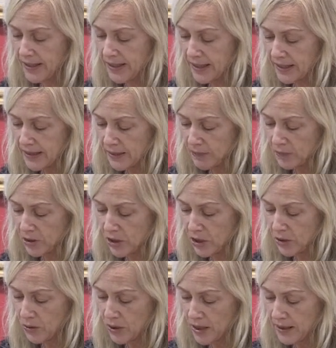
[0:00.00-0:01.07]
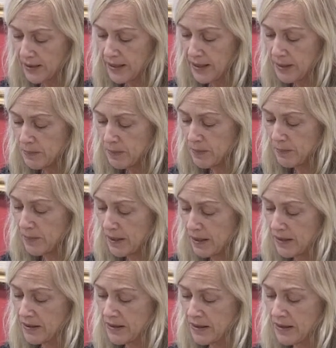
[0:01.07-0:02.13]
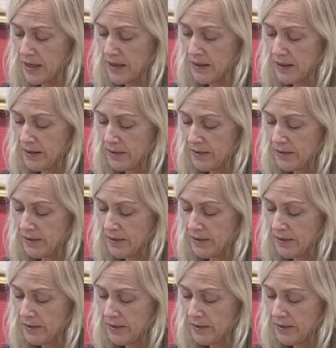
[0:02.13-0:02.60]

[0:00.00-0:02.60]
Let them go and keep me instead.